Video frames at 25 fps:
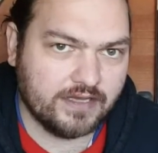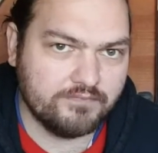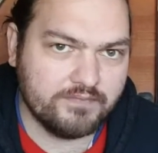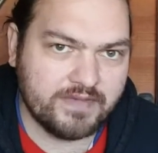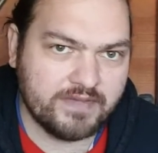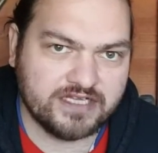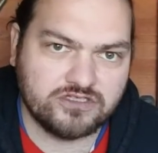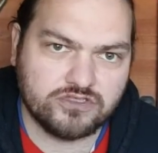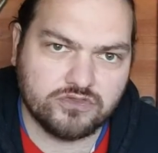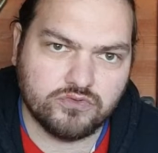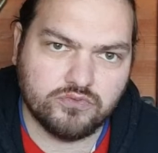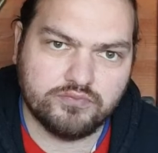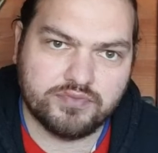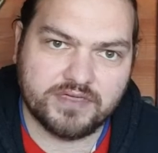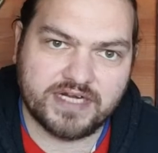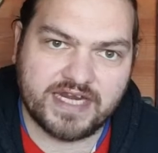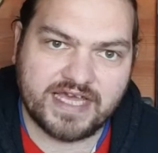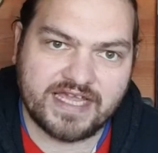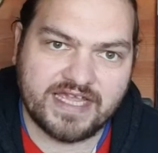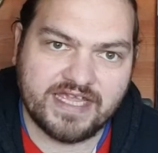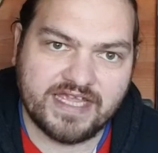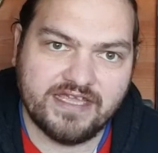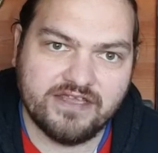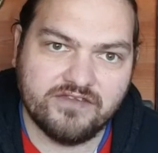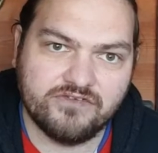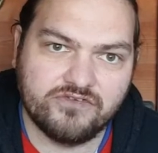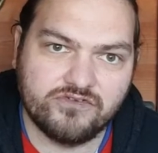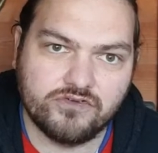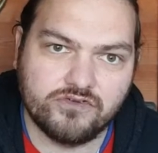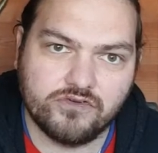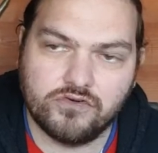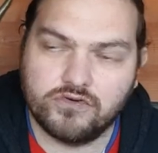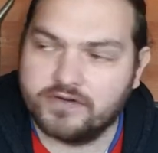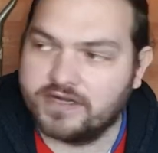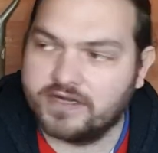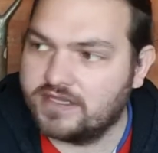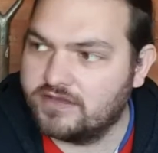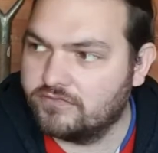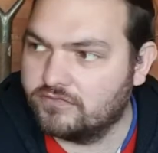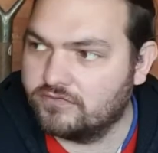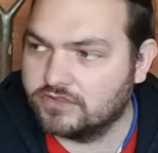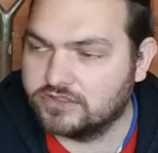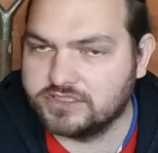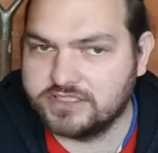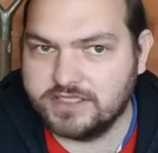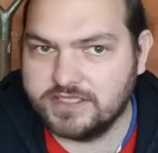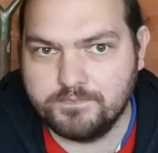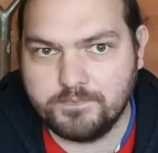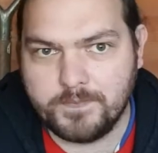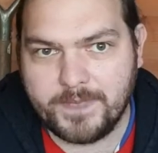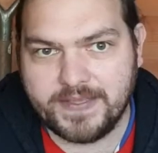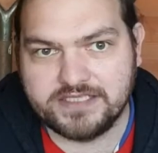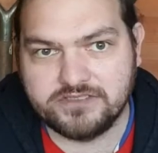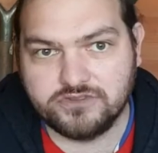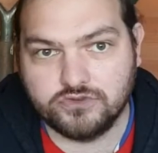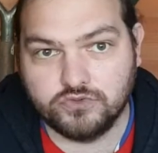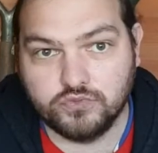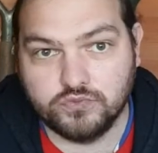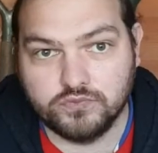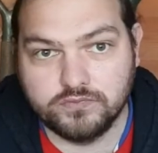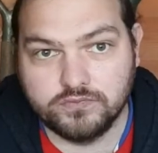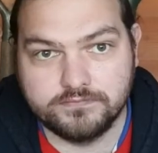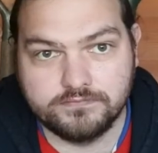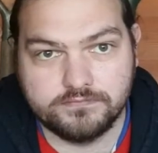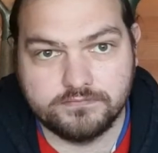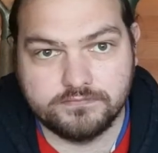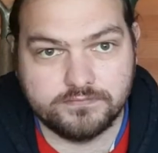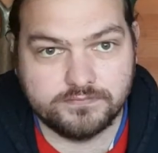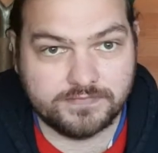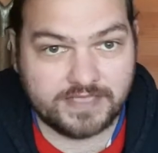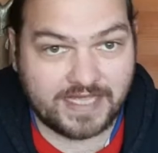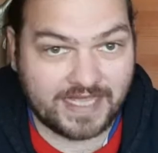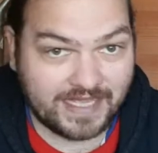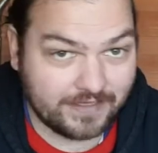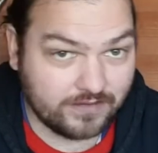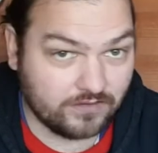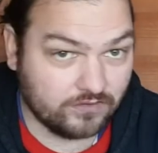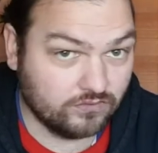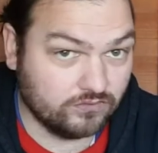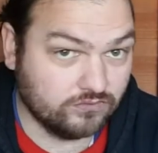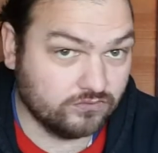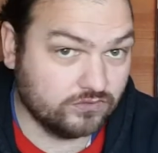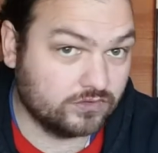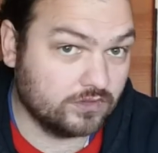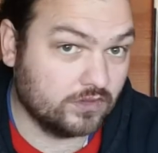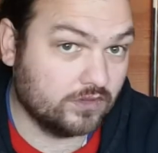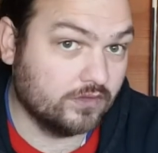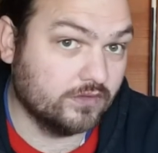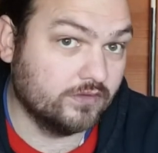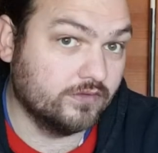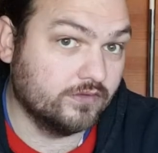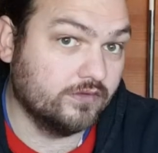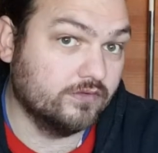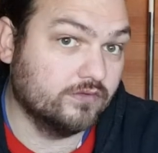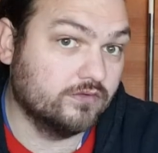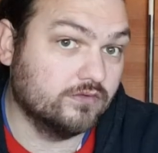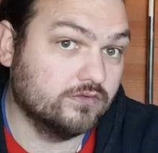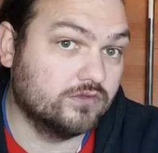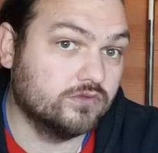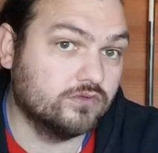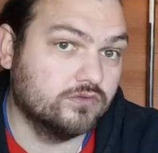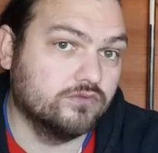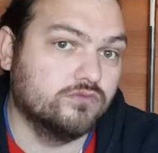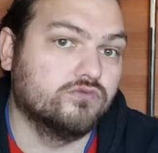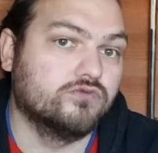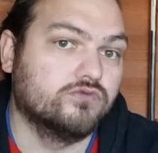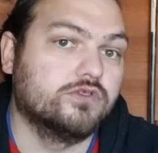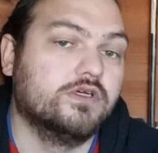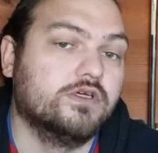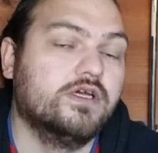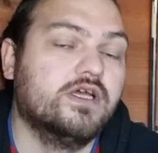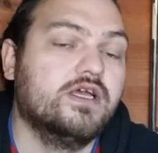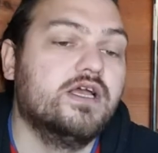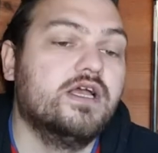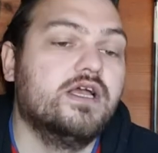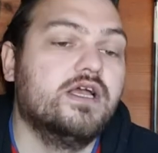metal blades or any rusty metal handles on your tools.